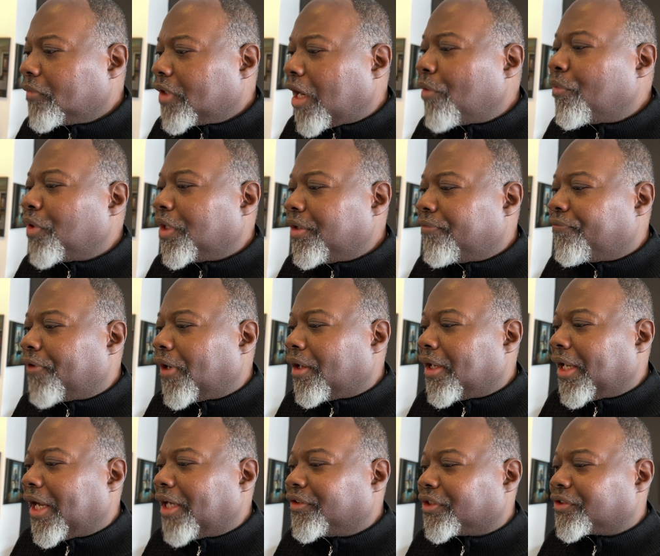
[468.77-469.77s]
I really felt
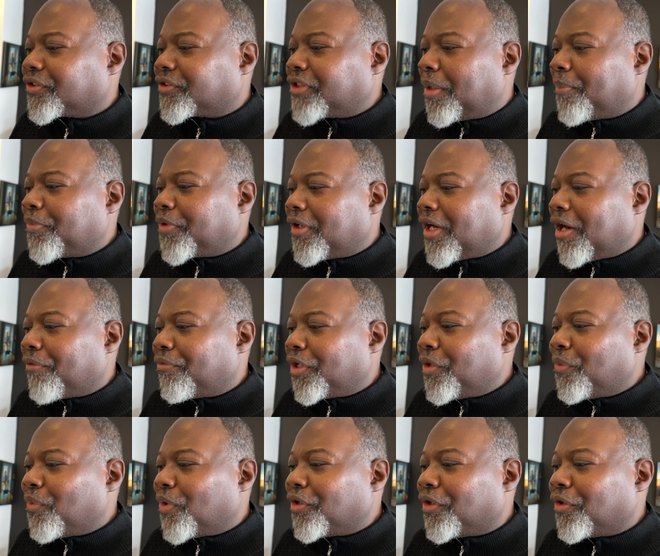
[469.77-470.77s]
like this is something that I
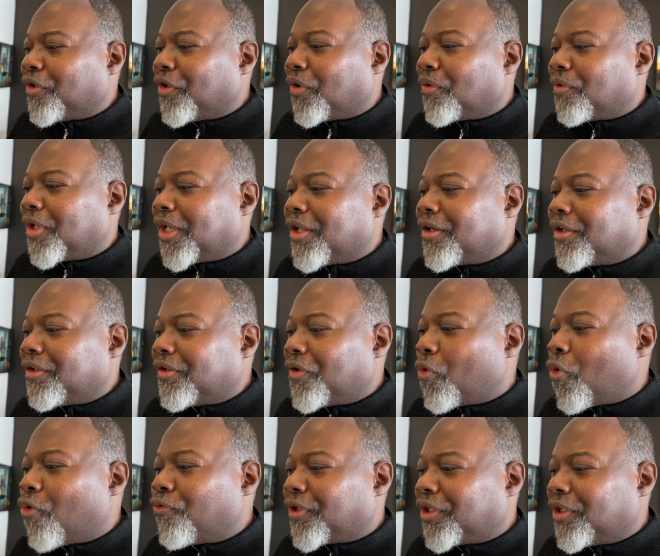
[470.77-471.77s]
really wanted to go ahead
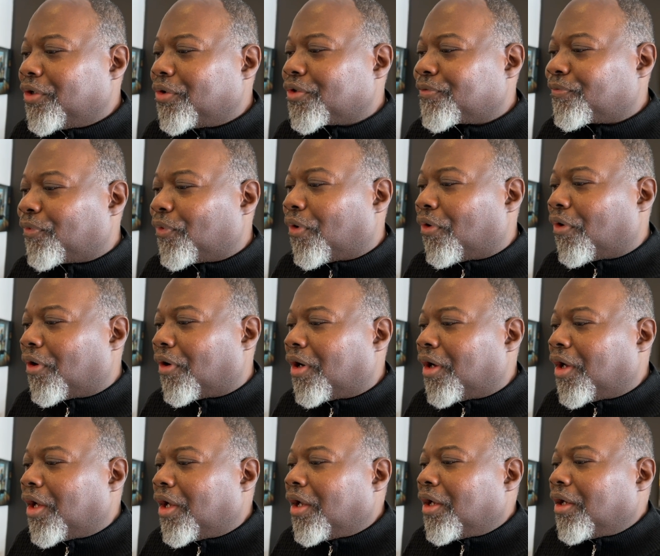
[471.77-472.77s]
and over heels for,
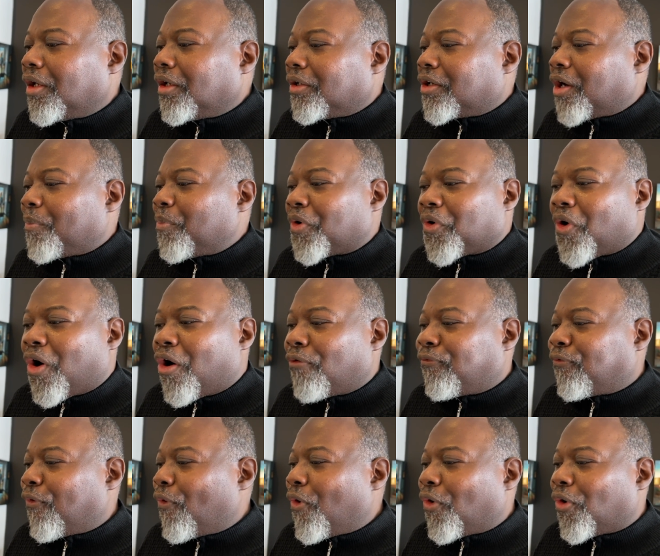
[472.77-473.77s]
come on all
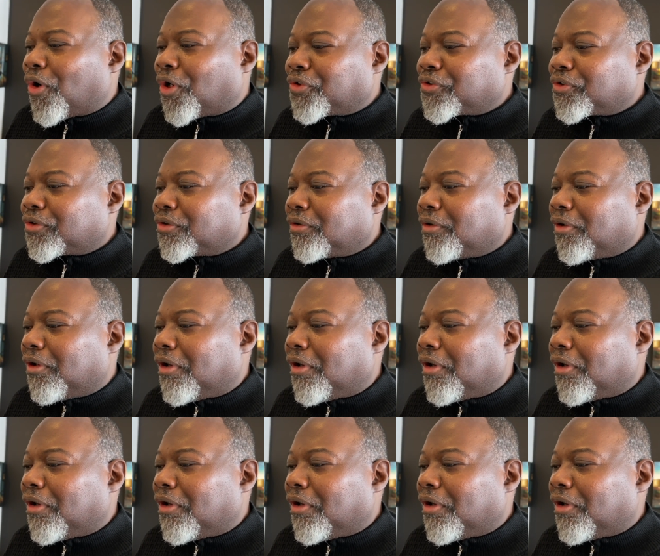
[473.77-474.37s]
fours.